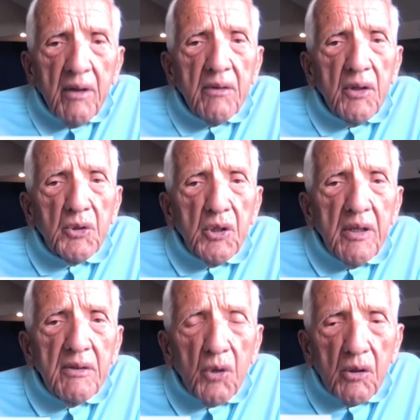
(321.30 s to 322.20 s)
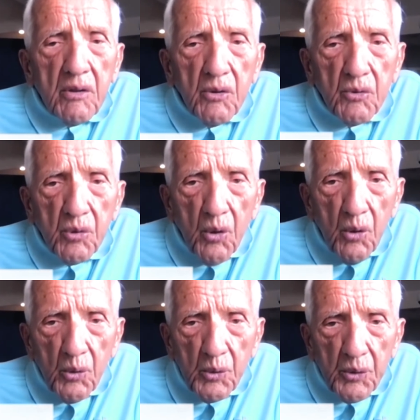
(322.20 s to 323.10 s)
The genes are
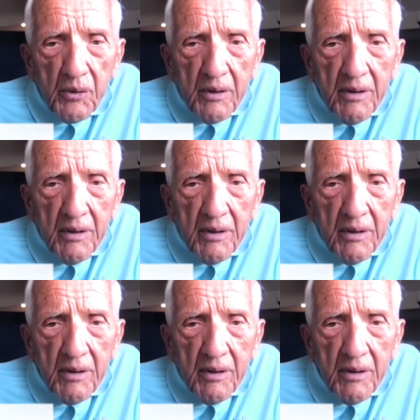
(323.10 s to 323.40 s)
controlled,